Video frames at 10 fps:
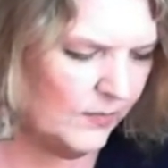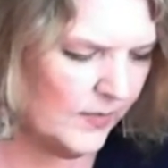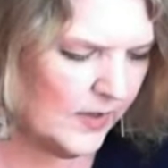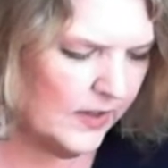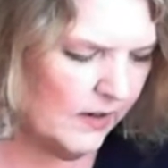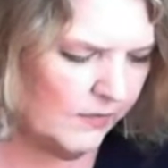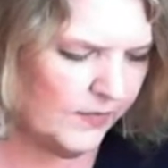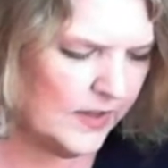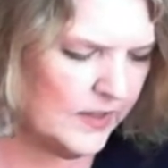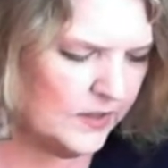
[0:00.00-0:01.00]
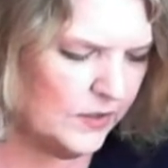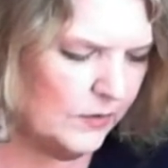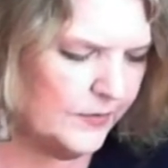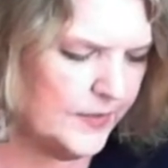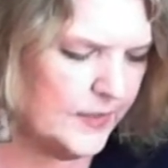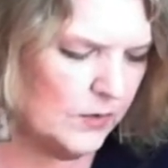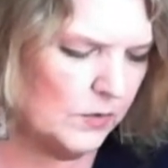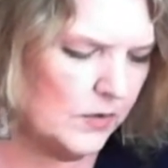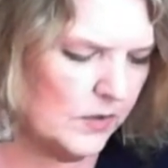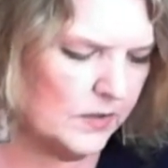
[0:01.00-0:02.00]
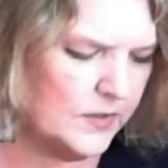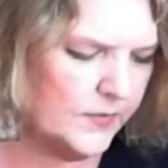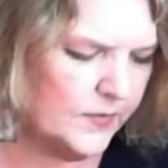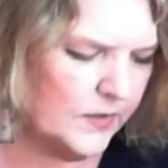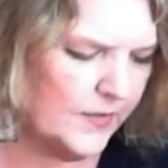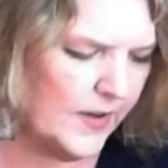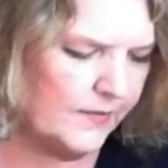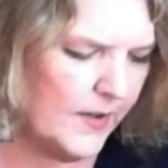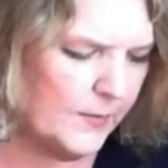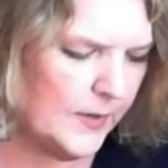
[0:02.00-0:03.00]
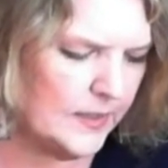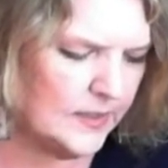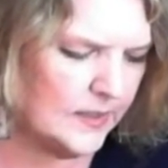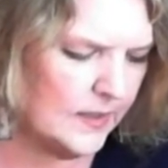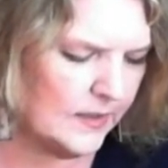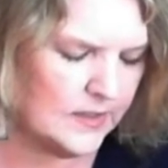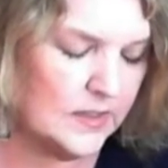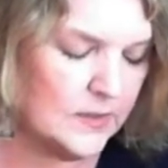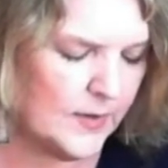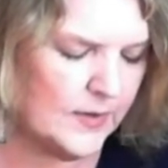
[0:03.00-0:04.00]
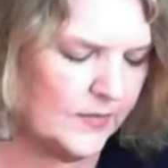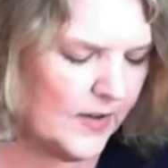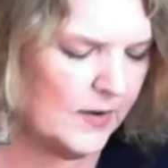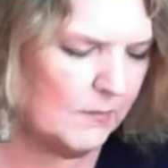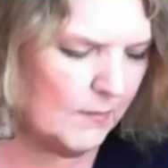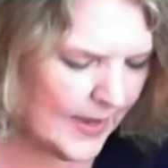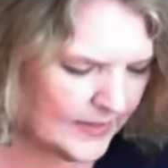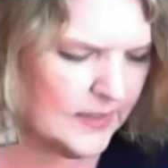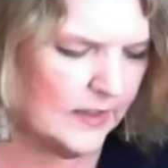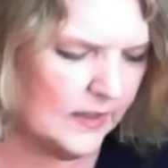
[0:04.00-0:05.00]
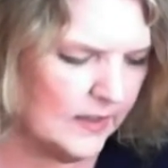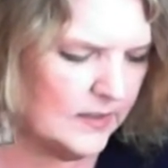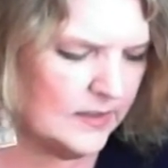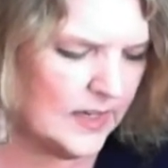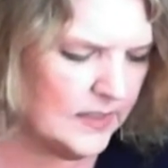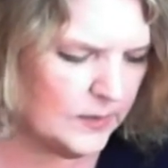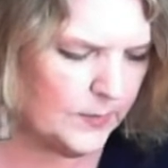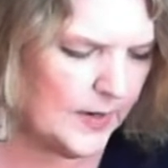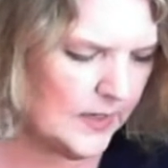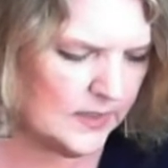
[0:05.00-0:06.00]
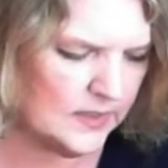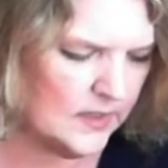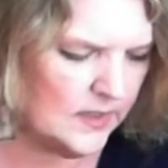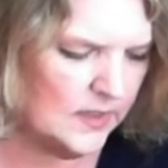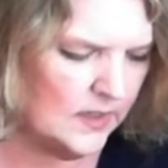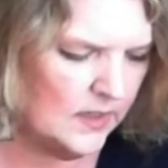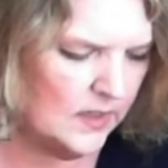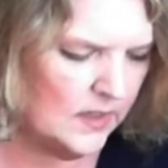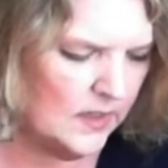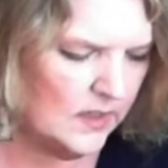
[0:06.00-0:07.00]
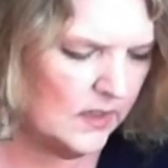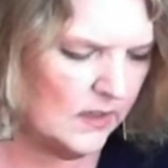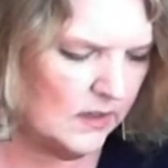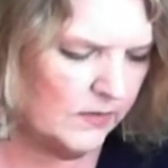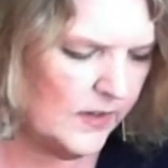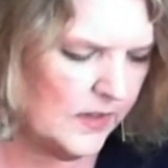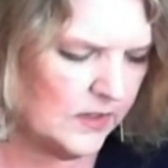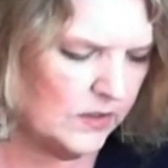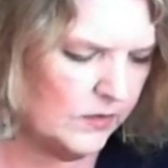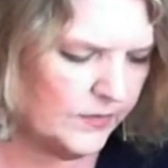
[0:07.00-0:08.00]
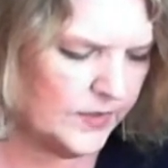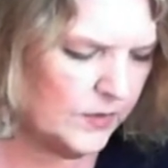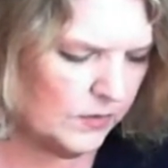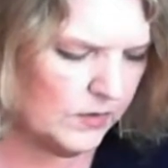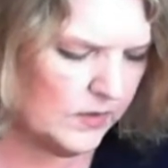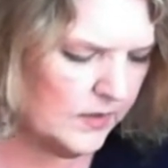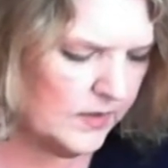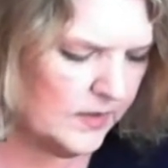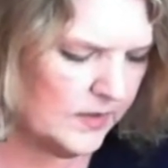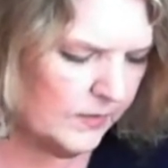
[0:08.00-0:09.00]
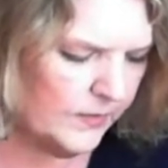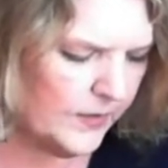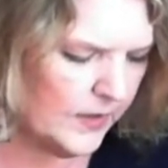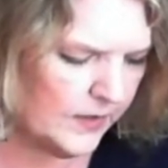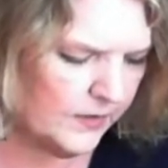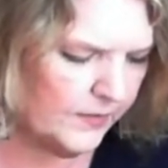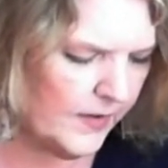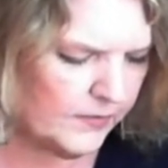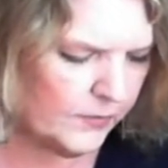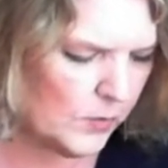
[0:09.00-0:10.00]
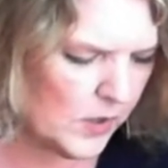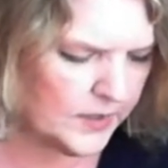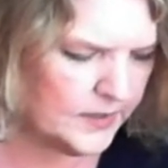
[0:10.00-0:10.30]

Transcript: Clarifying the Two of Swords for divine feminine, divine masculine's headspace. Clarifying the Two of Swords. We've already got the Five of Wands